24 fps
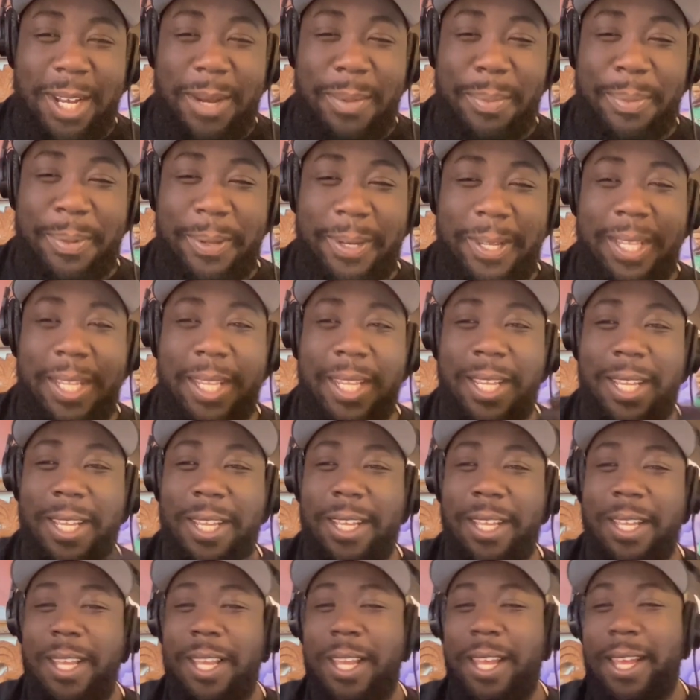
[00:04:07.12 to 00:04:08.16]
company.
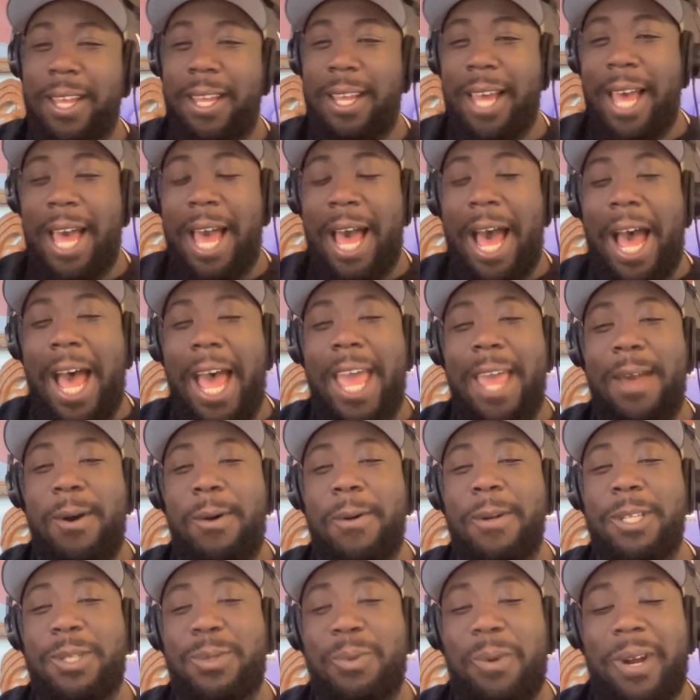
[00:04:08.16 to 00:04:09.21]
I
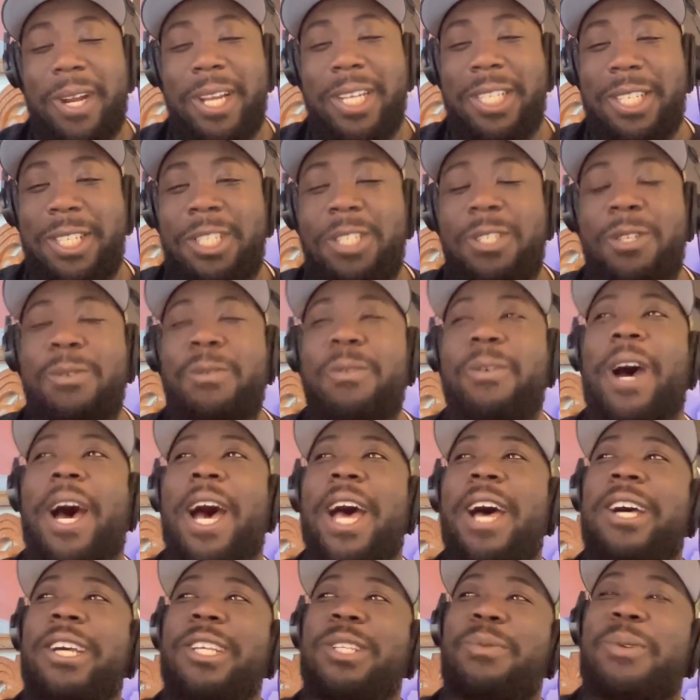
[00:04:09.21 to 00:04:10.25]
always wanted
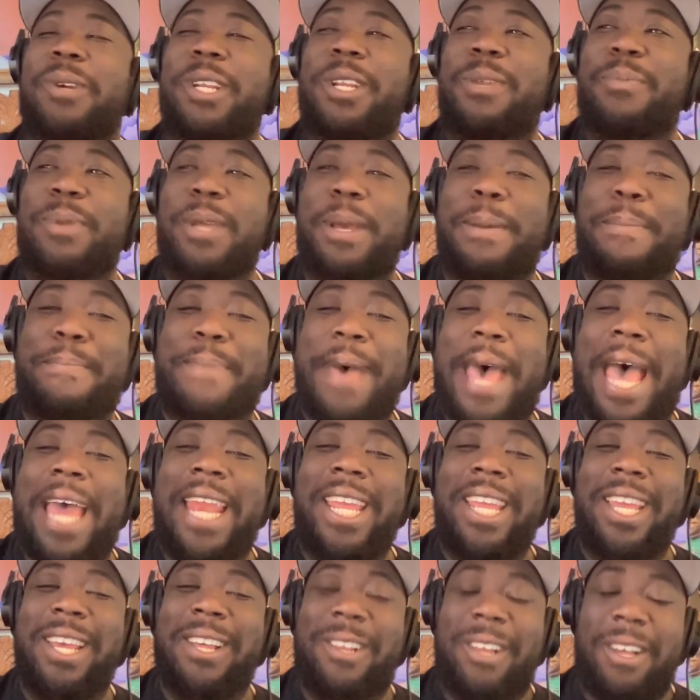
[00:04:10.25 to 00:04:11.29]
to be a
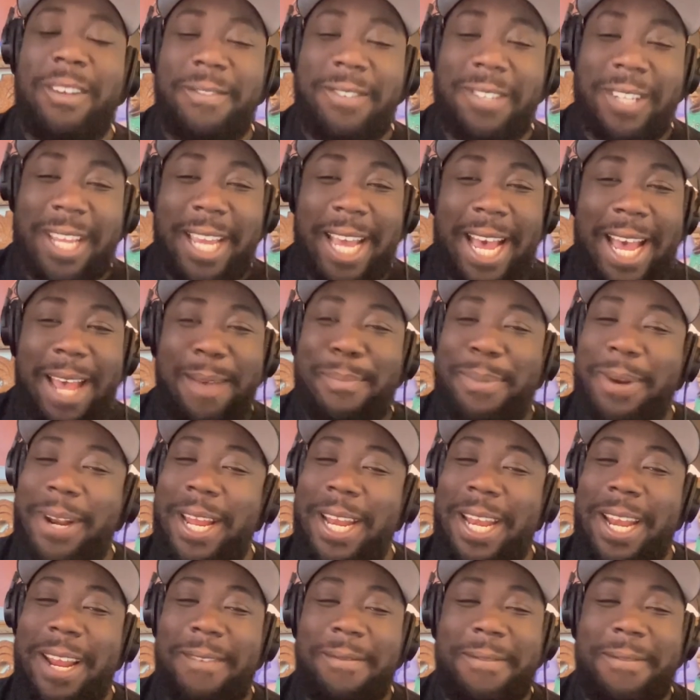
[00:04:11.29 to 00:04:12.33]
batting gloves guy, but I